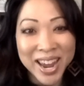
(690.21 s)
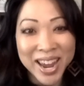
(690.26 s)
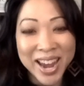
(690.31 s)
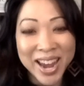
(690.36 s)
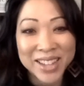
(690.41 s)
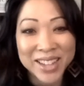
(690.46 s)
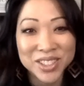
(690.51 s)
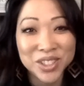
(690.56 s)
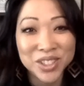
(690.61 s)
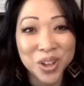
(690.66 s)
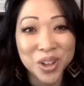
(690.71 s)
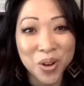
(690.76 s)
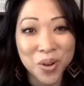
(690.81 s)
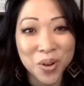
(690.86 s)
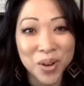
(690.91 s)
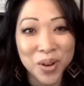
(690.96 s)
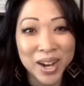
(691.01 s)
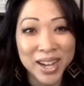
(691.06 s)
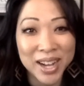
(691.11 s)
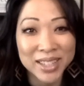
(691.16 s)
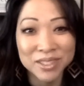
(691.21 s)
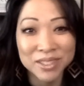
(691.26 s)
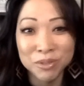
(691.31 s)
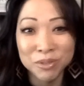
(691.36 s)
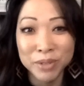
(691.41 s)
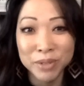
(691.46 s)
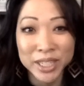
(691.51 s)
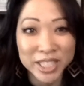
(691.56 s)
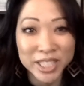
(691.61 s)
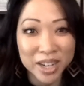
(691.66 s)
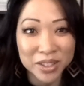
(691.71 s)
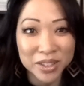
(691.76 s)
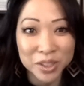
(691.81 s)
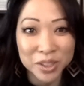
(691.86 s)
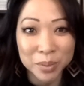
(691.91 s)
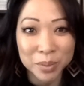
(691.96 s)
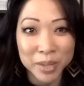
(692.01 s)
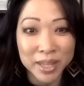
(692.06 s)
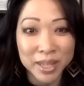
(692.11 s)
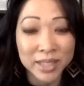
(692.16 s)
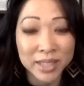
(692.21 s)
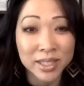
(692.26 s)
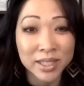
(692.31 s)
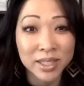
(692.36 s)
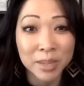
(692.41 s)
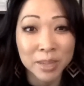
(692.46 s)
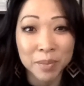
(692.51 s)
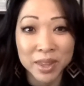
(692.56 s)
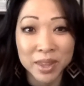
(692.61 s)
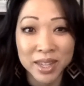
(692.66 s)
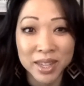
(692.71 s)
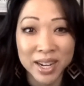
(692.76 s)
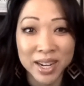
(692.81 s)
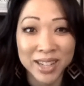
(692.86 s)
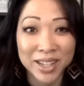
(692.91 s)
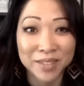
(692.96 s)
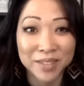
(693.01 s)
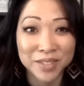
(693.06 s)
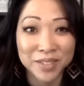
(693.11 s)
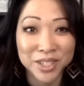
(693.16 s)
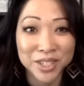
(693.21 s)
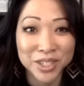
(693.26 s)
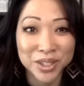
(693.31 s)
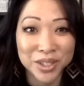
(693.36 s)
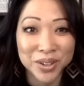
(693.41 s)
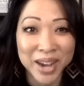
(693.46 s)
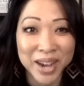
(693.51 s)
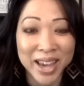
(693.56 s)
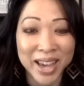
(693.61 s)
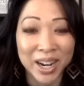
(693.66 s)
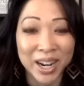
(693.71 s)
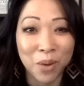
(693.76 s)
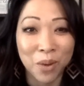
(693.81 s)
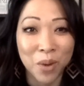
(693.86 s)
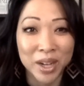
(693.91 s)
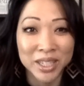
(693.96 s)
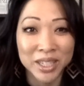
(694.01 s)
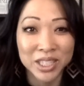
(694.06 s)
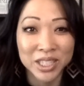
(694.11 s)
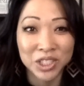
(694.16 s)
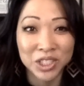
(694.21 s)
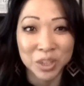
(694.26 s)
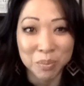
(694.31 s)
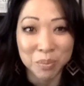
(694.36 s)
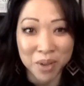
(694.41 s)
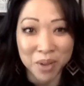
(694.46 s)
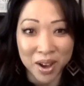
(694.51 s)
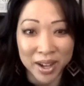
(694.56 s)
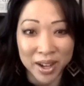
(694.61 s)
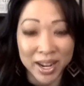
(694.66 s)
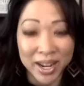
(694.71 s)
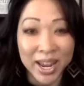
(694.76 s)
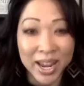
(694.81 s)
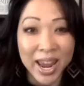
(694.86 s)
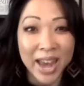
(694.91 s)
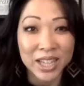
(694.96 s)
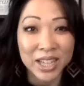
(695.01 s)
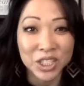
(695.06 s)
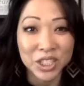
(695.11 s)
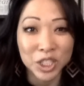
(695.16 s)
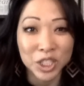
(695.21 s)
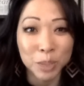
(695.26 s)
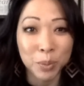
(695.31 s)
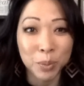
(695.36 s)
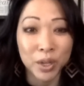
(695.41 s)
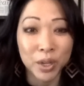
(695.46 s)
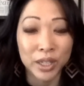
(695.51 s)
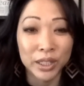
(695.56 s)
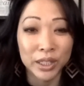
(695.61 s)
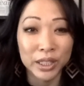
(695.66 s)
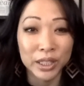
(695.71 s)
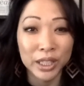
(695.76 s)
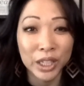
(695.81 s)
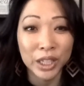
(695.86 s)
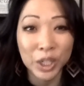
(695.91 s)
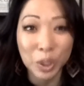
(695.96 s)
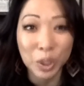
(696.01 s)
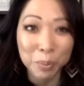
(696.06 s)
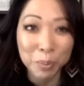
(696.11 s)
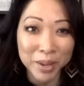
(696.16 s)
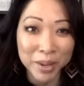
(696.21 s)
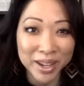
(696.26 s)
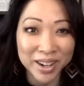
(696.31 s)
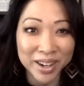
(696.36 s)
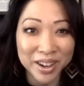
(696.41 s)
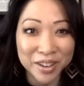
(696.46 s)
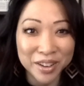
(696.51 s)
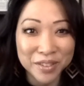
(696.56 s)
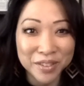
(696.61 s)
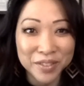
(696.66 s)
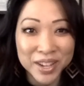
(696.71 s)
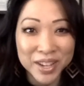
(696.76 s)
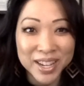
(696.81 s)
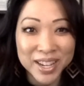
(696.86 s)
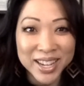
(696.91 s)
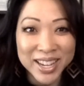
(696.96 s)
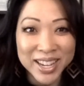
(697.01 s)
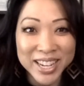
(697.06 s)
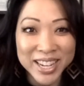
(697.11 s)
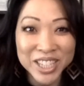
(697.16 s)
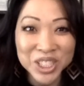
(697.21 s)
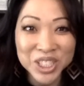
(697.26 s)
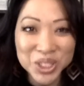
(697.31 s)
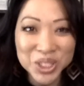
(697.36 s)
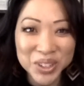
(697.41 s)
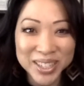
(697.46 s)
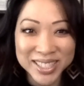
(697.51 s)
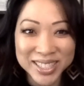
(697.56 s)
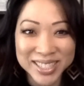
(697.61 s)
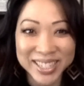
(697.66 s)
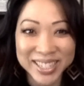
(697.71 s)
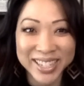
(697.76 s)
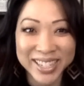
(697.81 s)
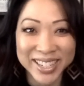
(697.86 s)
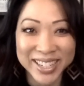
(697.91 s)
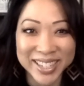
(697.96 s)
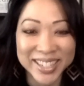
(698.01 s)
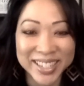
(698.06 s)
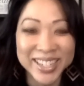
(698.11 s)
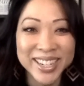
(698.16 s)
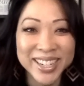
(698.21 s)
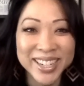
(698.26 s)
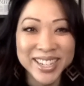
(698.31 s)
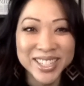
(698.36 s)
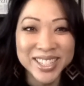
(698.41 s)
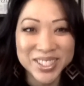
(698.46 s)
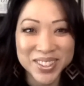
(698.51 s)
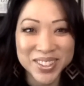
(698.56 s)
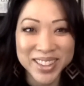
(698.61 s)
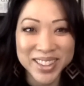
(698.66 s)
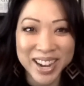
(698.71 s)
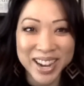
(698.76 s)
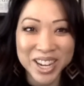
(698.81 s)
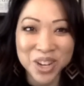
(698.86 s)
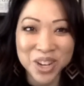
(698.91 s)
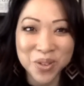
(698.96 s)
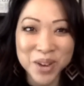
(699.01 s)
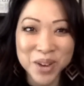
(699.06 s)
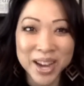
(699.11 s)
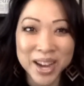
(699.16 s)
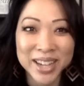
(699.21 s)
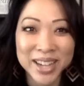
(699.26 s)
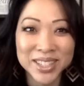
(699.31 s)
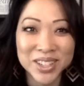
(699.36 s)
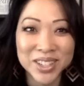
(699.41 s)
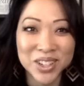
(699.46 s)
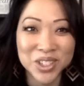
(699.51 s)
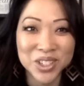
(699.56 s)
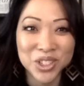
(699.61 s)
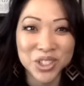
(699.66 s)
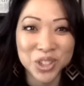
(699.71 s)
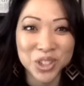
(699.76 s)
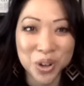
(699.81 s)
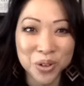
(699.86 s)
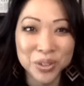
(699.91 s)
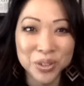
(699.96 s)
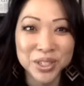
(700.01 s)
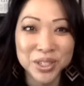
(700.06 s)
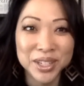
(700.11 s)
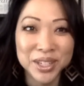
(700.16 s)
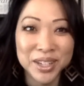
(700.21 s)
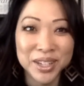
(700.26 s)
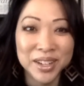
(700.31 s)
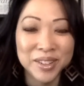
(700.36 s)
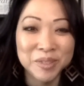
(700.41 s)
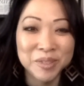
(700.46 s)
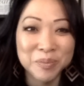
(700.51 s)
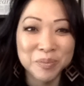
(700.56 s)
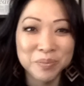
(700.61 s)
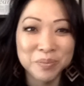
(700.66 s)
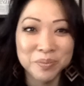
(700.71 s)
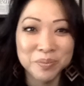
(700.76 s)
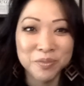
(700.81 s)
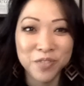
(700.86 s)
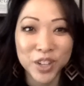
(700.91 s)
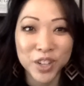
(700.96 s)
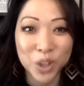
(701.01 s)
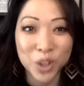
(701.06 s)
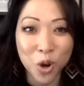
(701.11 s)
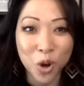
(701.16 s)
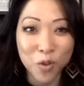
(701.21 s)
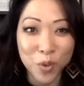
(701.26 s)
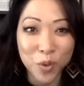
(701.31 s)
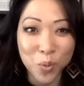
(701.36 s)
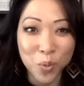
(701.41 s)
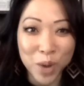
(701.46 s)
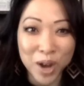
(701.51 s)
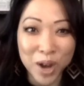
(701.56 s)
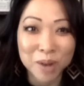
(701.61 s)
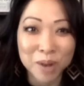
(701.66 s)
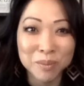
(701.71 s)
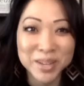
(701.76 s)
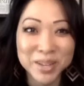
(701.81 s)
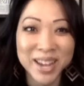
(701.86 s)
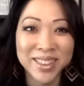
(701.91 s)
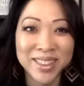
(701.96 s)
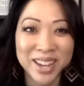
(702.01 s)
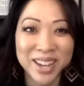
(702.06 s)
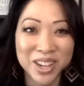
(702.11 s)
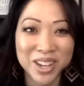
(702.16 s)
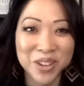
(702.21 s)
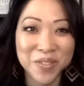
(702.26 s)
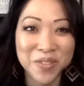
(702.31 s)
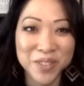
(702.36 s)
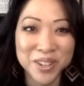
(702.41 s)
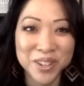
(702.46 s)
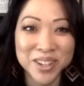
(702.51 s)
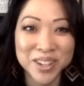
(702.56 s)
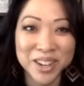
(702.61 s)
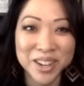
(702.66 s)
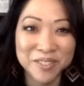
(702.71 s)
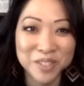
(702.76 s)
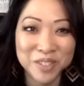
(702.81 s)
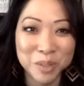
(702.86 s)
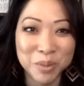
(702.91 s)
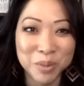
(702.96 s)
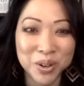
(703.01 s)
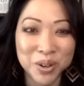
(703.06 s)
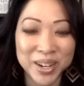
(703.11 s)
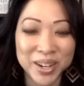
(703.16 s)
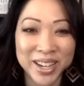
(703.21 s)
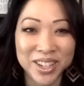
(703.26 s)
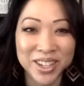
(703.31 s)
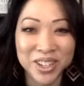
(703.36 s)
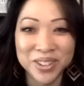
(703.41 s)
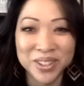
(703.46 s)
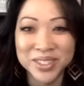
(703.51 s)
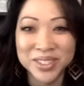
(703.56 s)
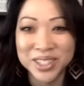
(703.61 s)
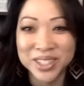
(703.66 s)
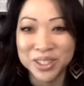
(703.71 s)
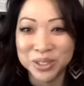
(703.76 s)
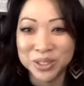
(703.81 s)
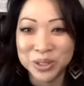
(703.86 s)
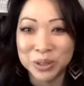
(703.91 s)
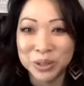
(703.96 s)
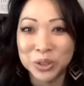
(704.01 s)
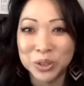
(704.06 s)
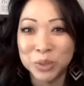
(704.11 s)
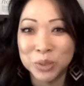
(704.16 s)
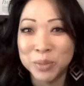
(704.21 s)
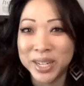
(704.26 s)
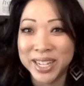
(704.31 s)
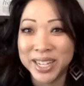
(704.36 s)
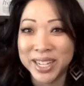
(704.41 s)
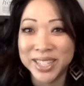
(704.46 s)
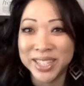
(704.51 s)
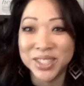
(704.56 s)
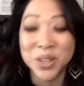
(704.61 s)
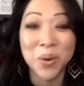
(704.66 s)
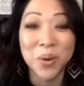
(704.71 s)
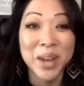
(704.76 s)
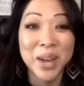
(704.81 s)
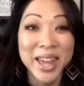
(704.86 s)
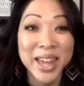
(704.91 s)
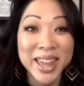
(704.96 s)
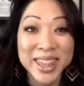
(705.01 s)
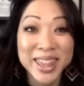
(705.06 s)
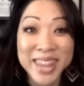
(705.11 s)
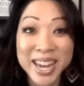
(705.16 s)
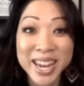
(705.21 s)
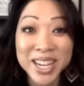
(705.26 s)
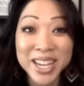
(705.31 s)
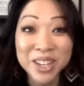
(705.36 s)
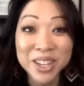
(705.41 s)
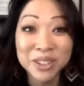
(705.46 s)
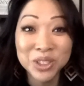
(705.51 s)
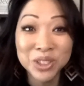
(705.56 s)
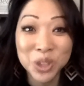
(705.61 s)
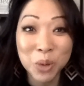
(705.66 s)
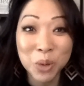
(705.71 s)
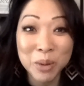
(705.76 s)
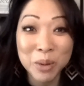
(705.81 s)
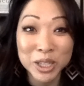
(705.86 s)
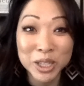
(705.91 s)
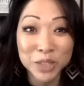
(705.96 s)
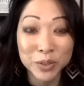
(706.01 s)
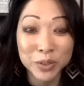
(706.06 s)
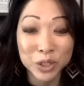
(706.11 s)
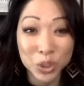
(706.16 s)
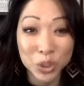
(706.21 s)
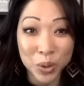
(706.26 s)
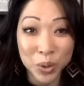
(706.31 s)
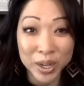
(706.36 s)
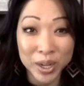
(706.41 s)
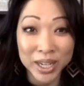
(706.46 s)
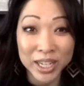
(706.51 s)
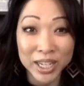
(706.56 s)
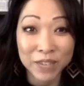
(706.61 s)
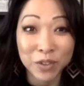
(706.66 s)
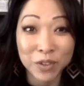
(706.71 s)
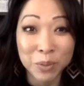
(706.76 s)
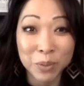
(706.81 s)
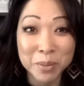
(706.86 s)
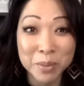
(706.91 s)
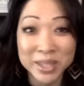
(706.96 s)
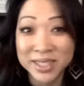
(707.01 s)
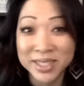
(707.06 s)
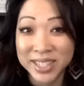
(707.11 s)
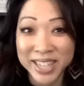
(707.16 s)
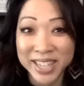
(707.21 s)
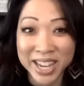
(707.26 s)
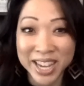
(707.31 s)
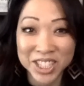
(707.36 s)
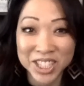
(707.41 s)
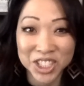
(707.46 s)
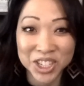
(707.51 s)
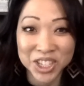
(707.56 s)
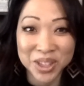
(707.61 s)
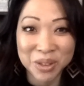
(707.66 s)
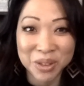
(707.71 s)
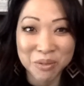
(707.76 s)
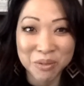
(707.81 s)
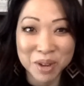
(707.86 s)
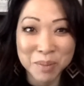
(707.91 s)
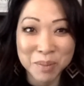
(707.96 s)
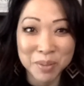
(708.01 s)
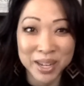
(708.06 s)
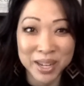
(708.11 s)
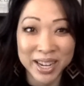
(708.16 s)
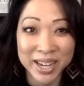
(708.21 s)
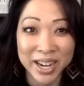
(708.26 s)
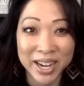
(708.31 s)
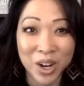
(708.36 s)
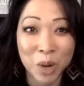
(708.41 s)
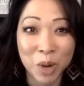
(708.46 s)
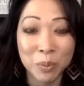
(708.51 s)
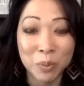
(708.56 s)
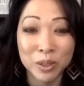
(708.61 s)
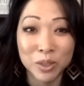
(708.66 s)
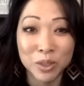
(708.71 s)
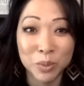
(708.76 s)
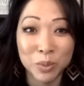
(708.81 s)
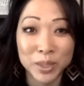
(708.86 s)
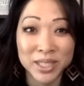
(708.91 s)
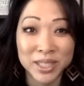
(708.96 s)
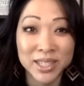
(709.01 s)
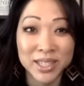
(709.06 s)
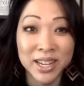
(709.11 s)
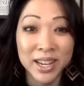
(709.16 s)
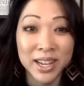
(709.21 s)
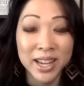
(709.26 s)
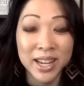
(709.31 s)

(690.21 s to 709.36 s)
And so reach out to me. This is something that I love to do, and I wanted to jump on and just put a little bit of interest in so that you guys don't feel overwhelmed and that you feel comfortable in using your social media. So thank you so much for joining. If you missed it, catch it on the replay. I hope this was